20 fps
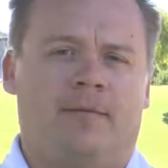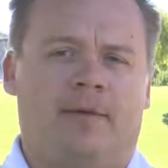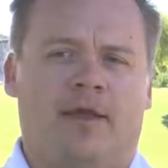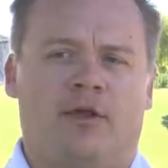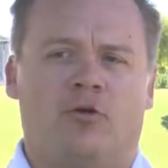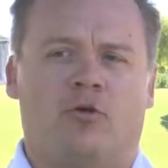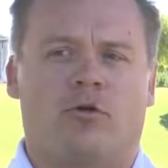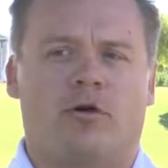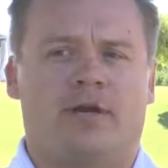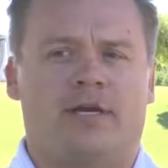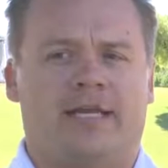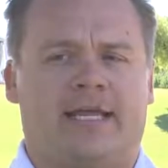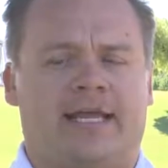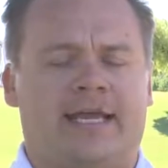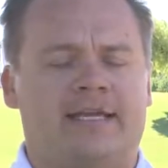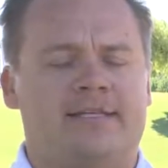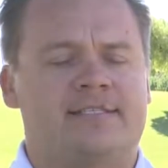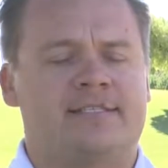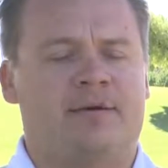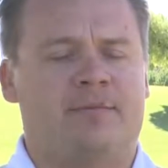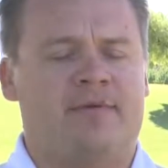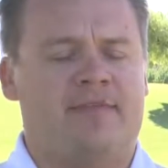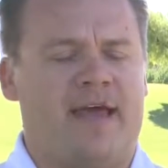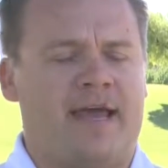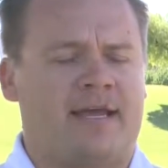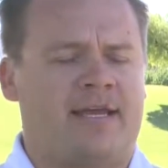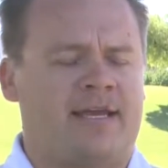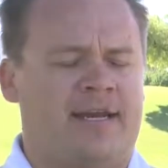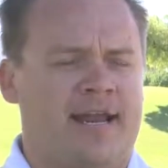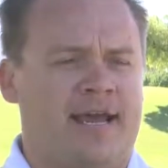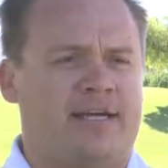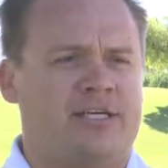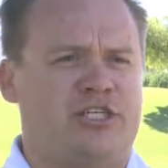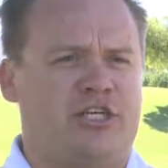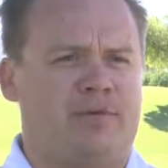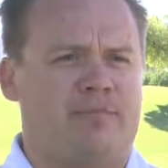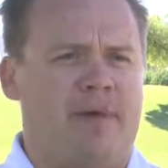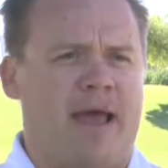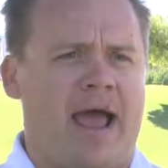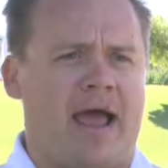in order to get some of that
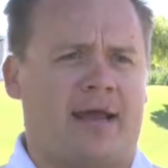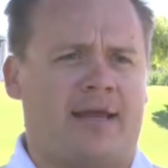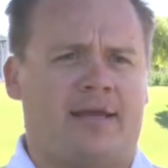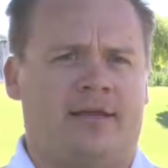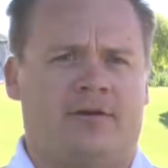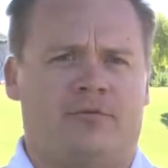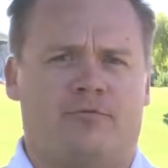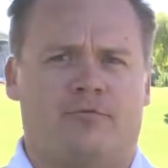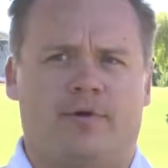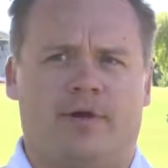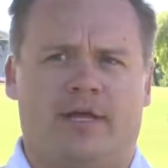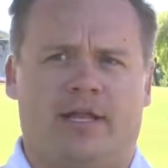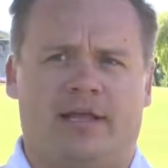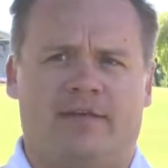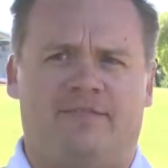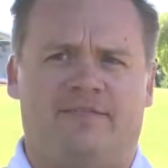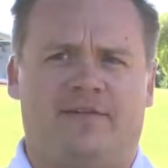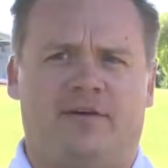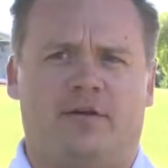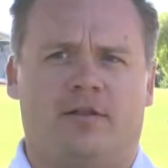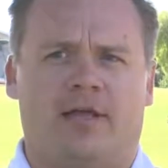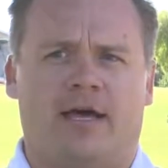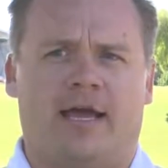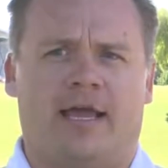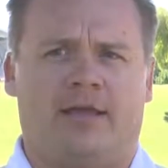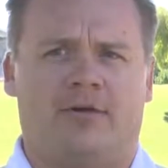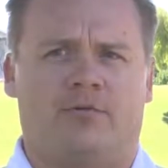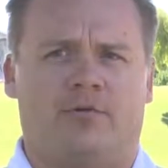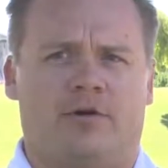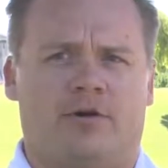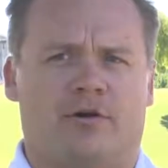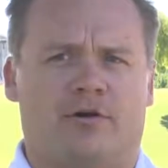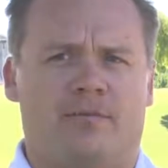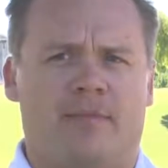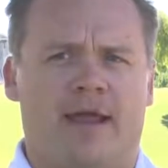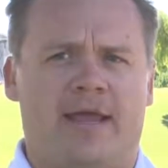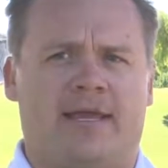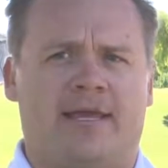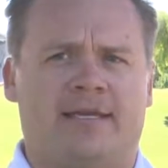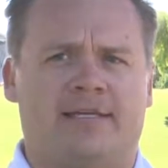connection back and really feel like we're
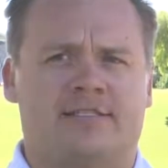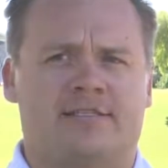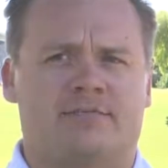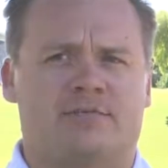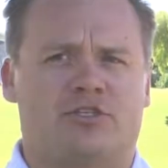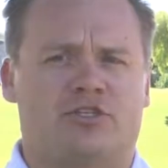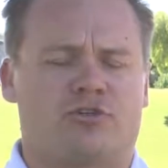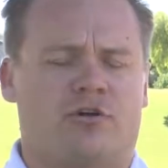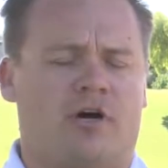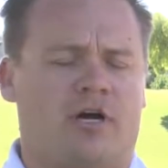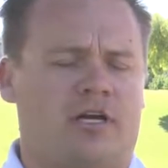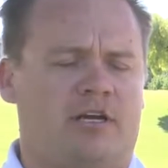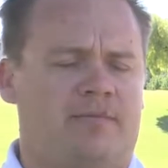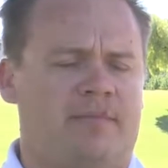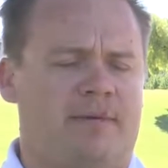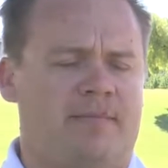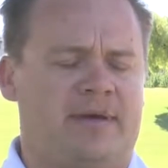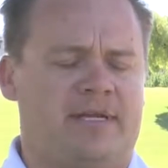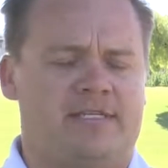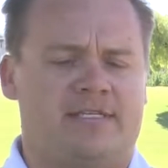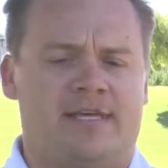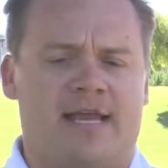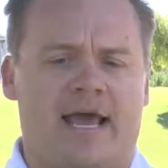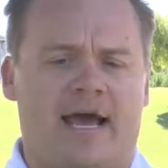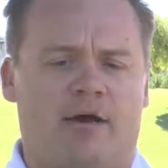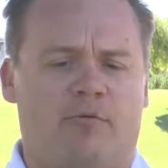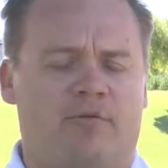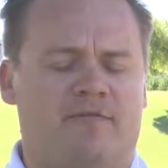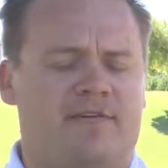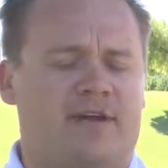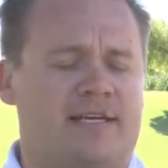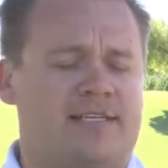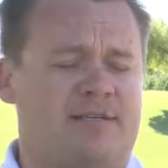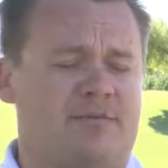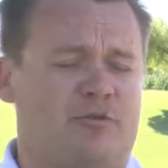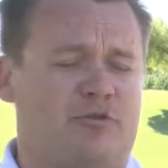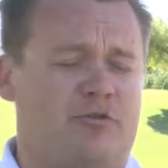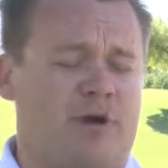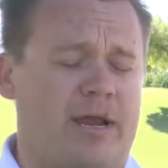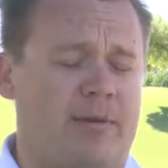making some strong commitments now. We've got
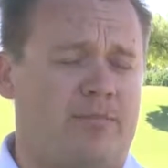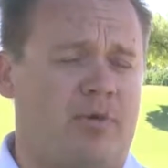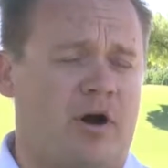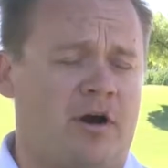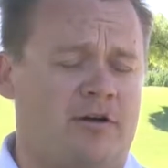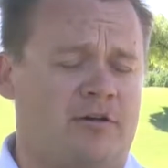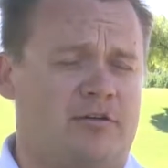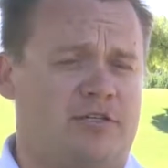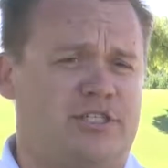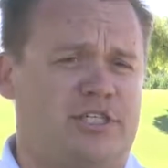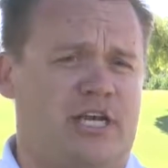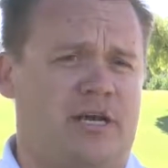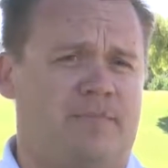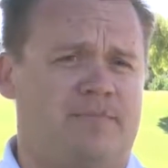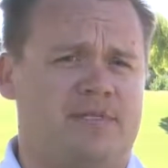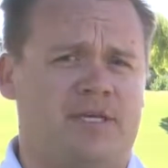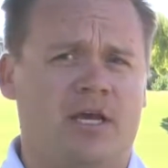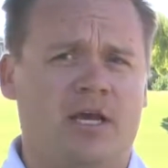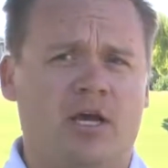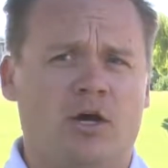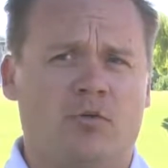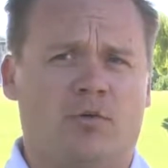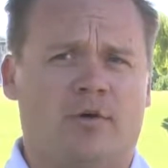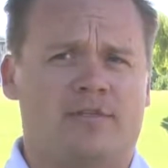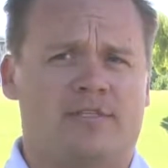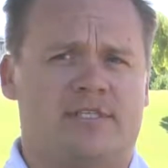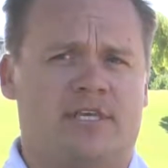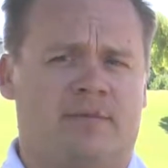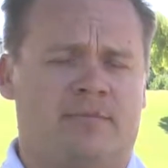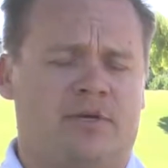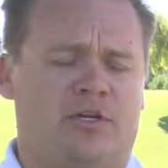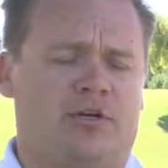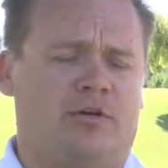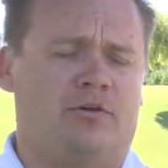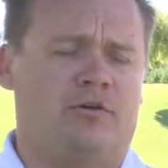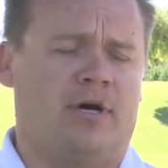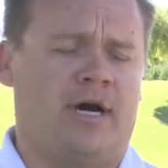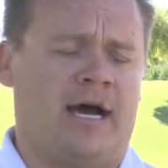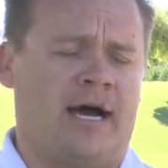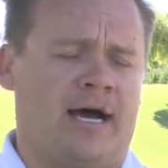some great partnerships with some
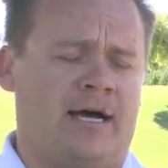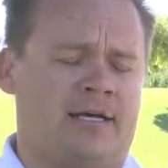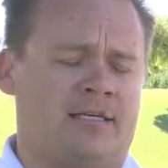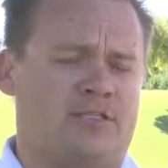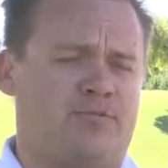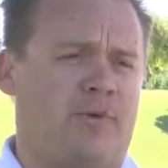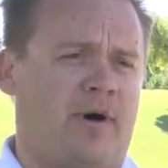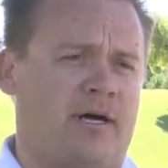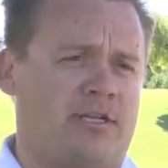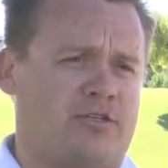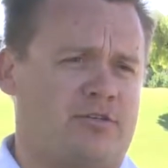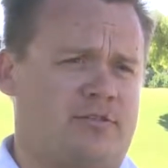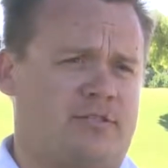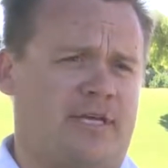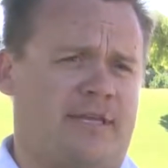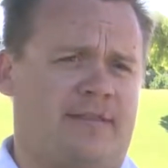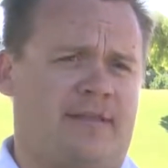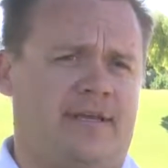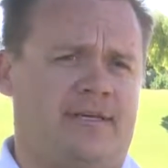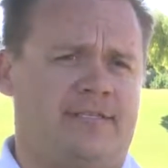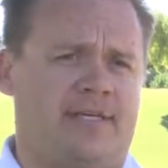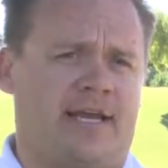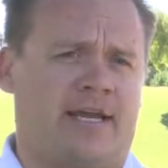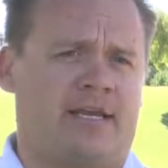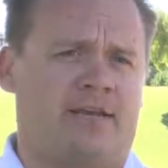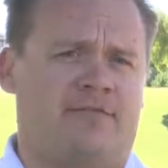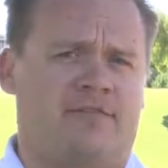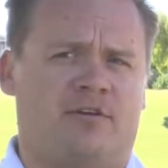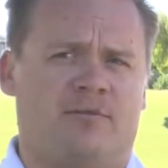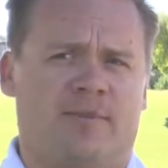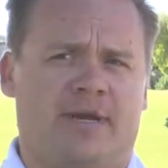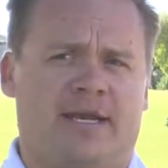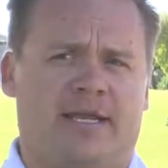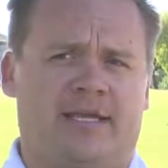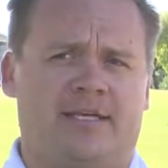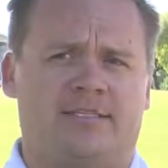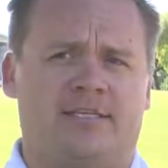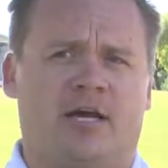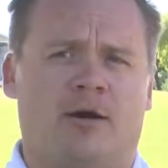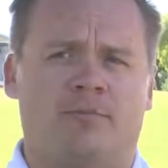new sponsors that the executive
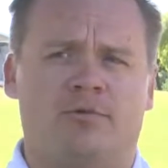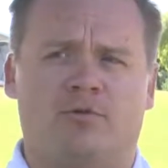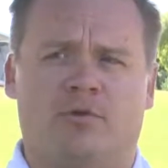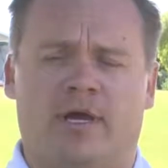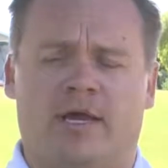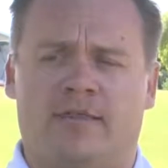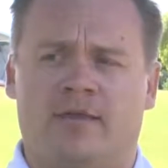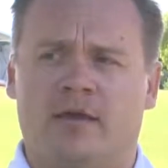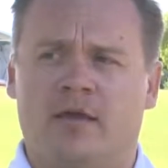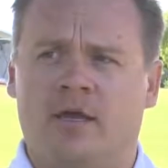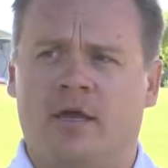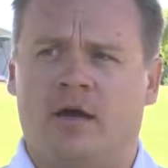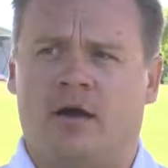committee has helped with.